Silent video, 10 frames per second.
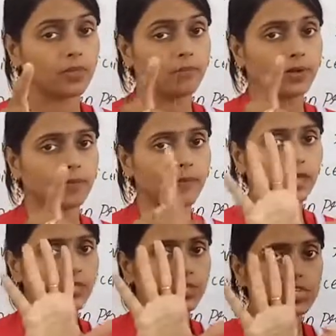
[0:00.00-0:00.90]
But
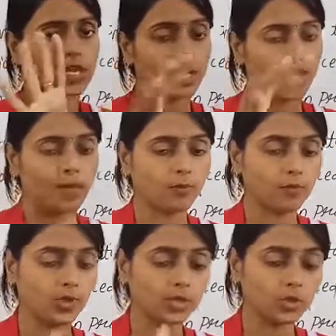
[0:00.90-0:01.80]
mind, I'm
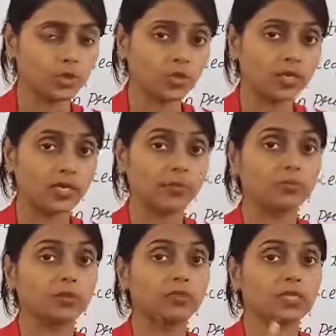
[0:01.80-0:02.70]
going to the
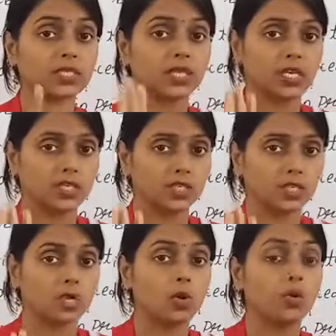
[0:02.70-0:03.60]
depth of this case.